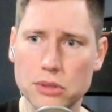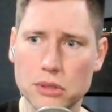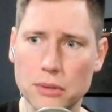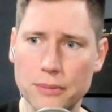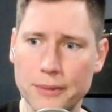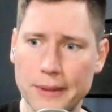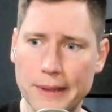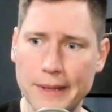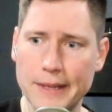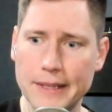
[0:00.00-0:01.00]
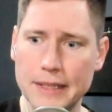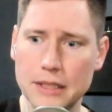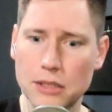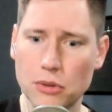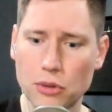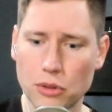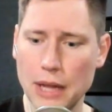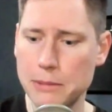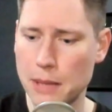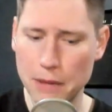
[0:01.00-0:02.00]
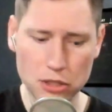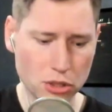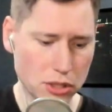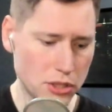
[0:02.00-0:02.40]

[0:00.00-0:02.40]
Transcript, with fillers: So, you know, yeah. the, the laptop I took